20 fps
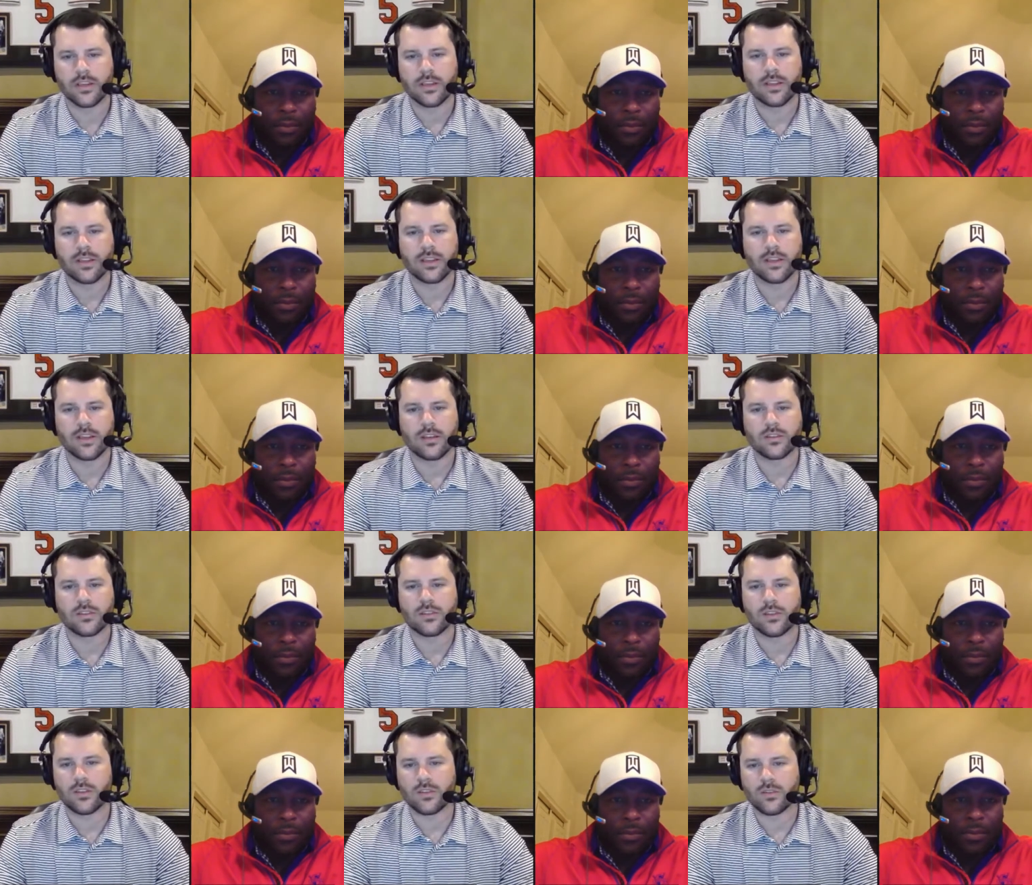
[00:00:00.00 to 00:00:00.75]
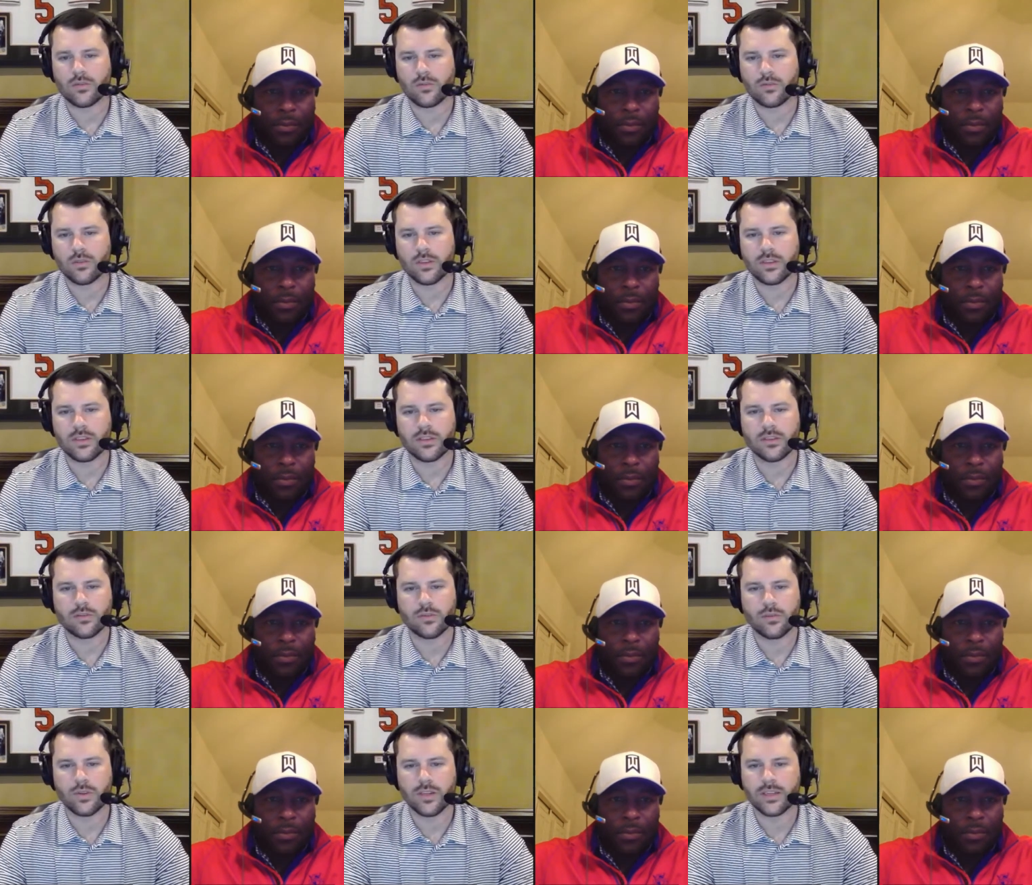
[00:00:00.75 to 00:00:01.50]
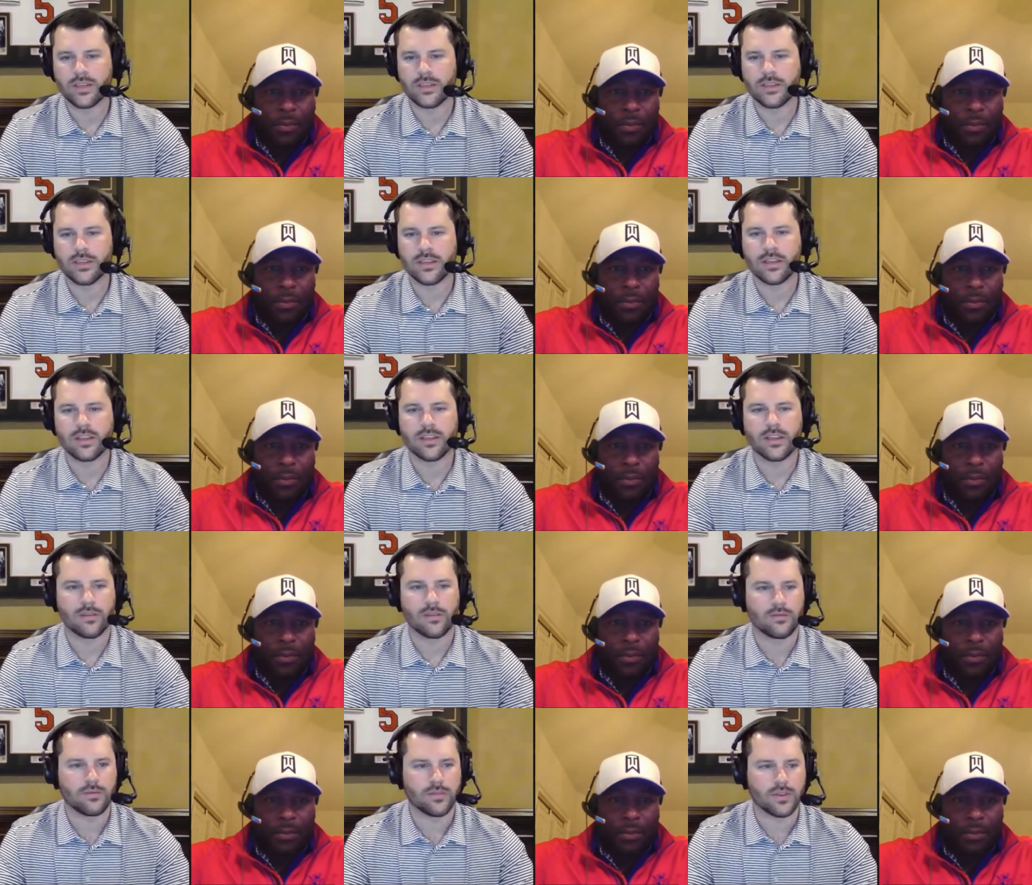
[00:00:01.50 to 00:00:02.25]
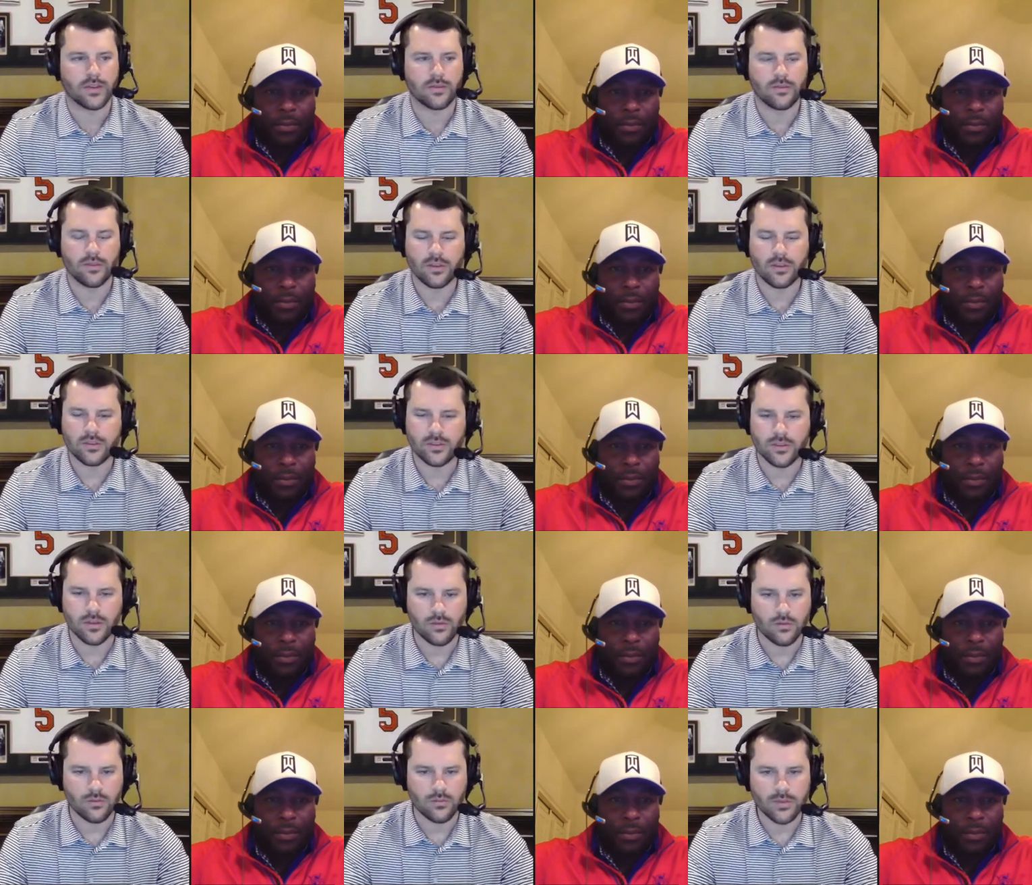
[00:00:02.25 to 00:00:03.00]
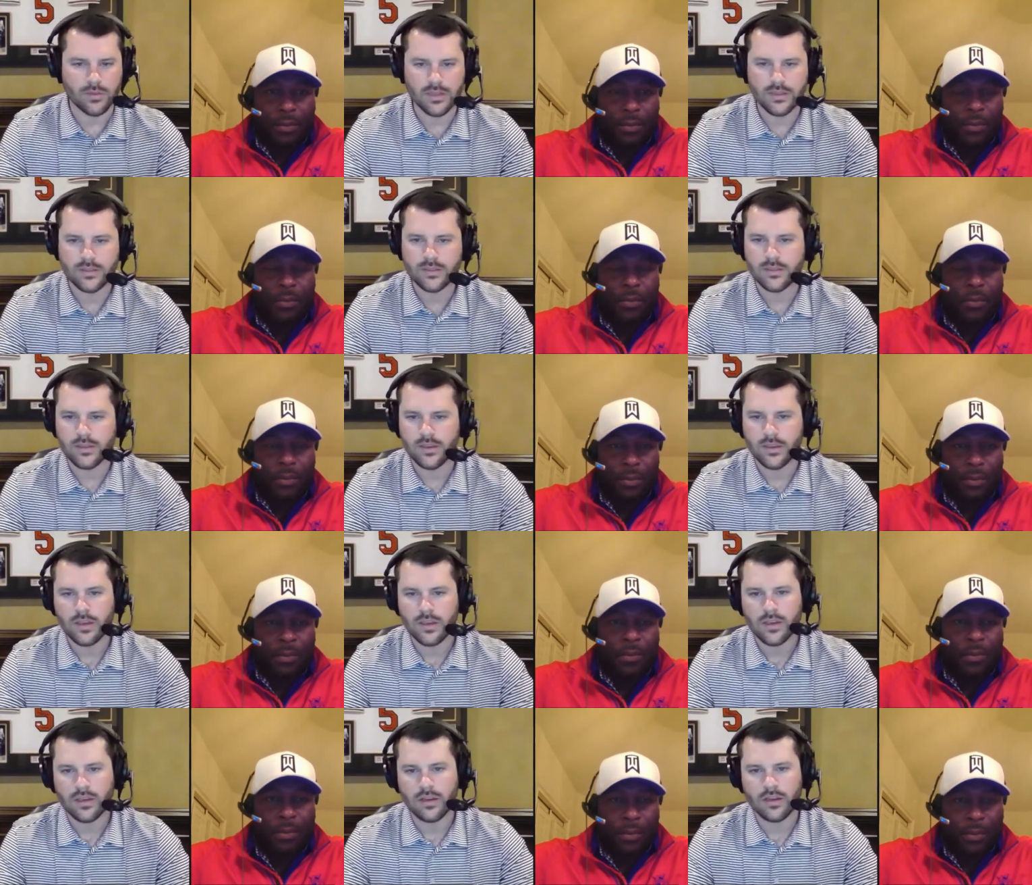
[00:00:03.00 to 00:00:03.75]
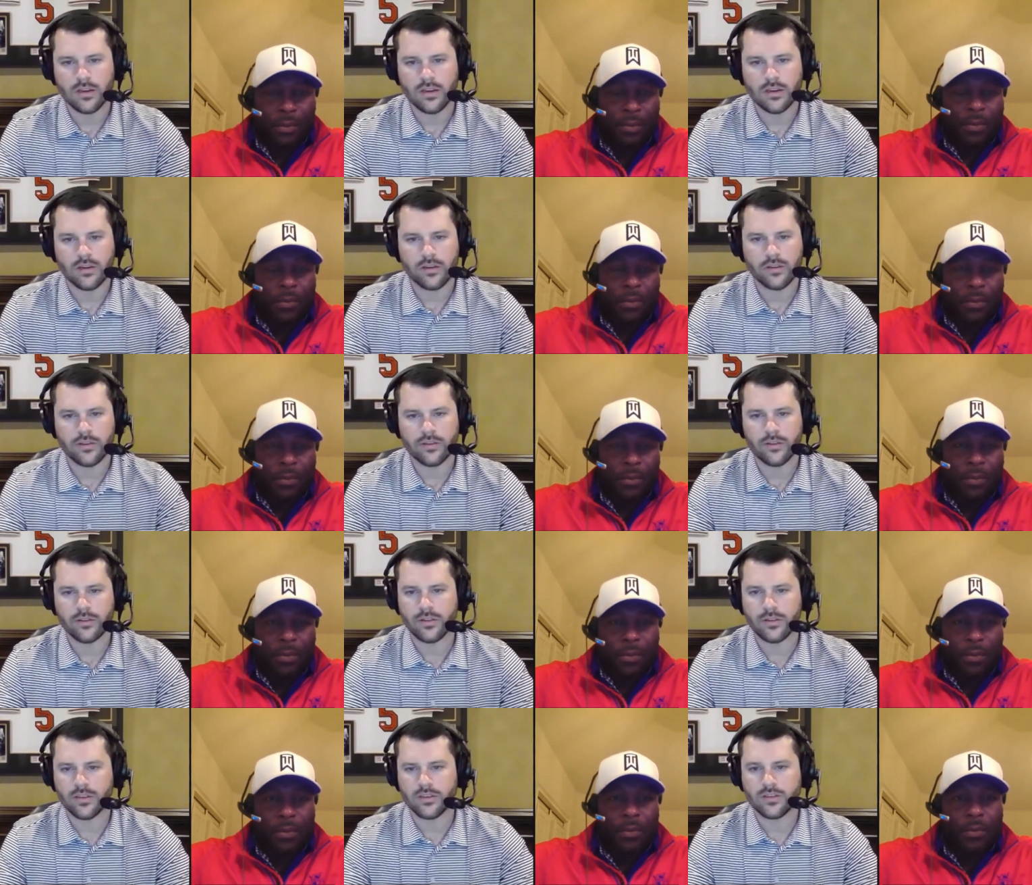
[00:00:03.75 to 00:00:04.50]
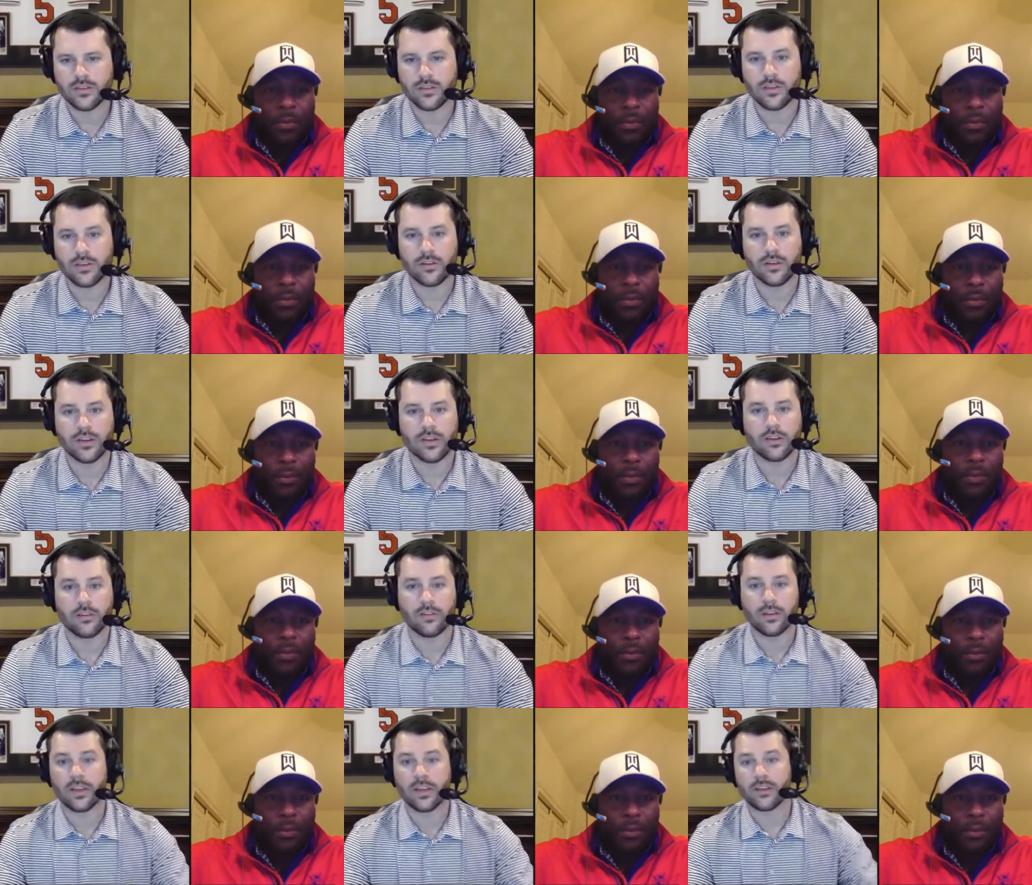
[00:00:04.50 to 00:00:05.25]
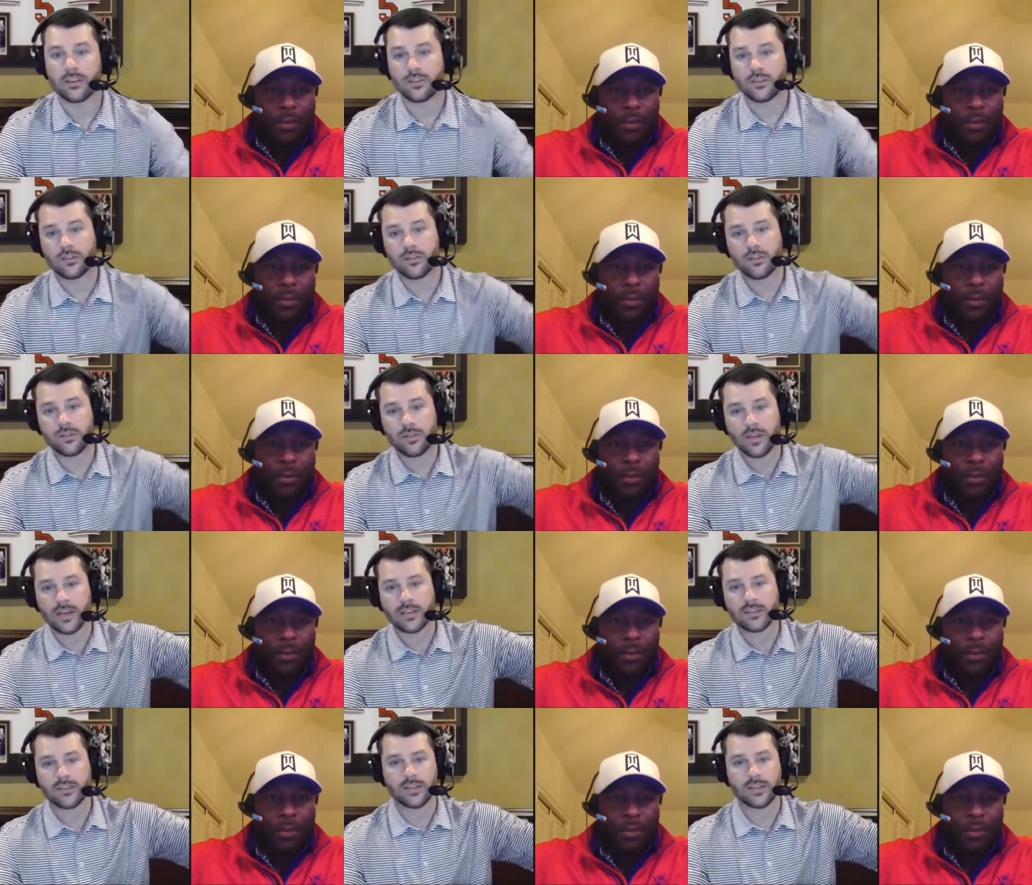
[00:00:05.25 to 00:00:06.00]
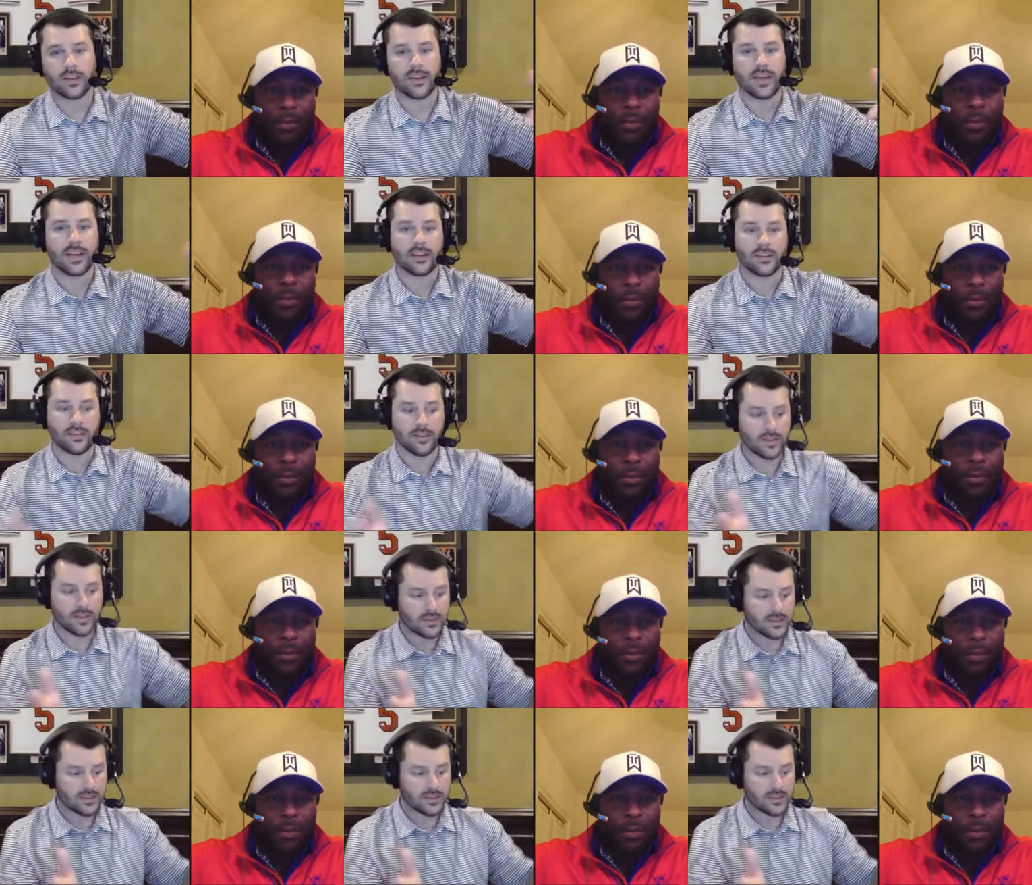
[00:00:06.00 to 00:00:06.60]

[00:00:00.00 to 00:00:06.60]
Speaker 1: They lost uh, 20, 20 to 10. They've, they've lost to Ole Miss uh, earlier this year in a, in a shootout. So they had a